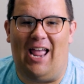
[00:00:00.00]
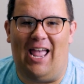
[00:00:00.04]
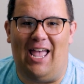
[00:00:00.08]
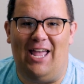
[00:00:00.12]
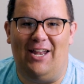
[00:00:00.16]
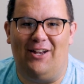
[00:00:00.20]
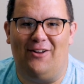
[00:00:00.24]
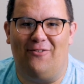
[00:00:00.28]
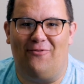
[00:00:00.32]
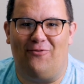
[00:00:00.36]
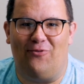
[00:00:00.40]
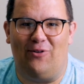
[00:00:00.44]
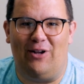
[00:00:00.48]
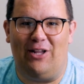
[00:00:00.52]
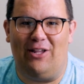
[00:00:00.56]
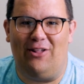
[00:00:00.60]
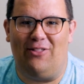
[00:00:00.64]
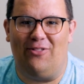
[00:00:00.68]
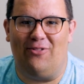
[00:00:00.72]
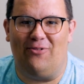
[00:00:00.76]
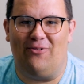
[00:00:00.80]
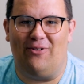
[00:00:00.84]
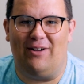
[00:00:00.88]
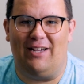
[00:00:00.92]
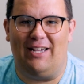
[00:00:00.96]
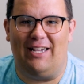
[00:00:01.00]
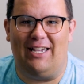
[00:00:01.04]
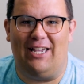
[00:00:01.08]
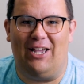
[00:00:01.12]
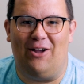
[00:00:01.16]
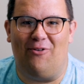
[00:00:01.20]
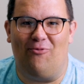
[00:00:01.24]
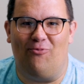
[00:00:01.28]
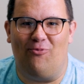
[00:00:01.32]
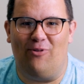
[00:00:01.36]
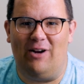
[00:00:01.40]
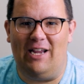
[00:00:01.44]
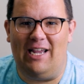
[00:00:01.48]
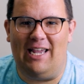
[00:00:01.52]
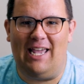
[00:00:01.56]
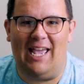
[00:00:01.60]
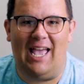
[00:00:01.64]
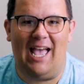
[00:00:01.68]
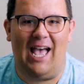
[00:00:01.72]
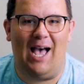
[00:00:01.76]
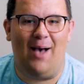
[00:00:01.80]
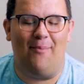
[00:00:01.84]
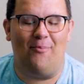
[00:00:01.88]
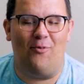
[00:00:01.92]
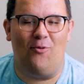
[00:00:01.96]
End of week 3.
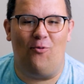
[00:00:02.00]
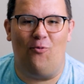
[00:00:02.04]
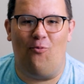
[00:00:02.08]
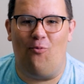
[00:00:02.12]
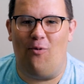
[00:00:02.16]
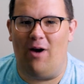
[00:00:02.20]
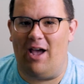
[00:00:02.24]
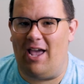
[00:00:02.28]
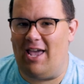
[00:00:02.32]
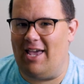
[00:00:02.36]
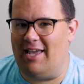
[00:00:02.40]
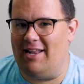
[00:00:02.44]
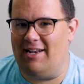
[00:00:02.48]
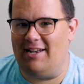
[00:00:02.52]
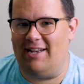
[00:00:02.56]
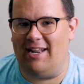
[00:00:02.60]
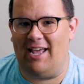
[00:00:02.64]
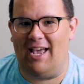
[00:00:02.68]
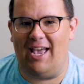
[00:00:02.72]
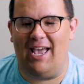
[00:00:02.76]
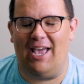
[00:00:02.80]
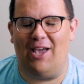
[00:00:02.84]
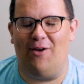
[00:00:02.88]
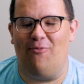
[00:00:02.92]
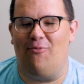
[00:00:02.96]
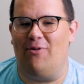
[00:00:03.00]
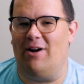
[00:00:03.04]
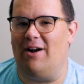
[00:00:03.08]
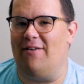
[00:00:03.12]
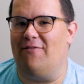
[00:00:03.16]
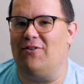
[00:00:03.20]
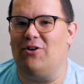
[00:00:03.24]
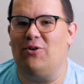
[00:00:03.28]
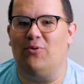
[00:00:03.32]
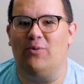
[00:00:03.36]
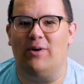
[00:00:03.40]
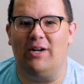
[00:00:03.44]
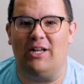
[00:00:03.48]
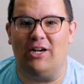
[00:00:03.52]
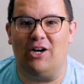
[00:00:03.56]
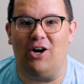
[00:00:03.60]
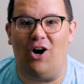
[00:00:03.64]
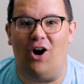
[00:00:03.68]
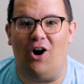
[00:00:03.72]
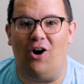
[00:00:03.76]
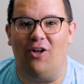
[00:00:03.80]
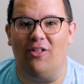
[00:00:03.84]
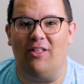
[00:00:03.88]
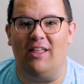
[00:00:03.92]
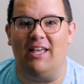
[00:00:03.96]
Recap, weigh-in day, whatever you want to
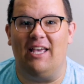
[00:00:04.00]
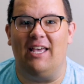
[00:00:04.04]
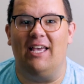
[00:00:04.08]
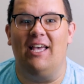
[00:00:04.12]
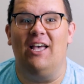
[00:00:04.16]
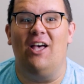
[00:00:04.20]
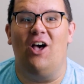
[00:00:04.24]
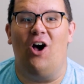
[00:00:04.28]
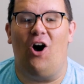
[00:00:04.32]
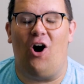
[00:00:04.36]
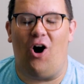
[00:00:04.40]
call it.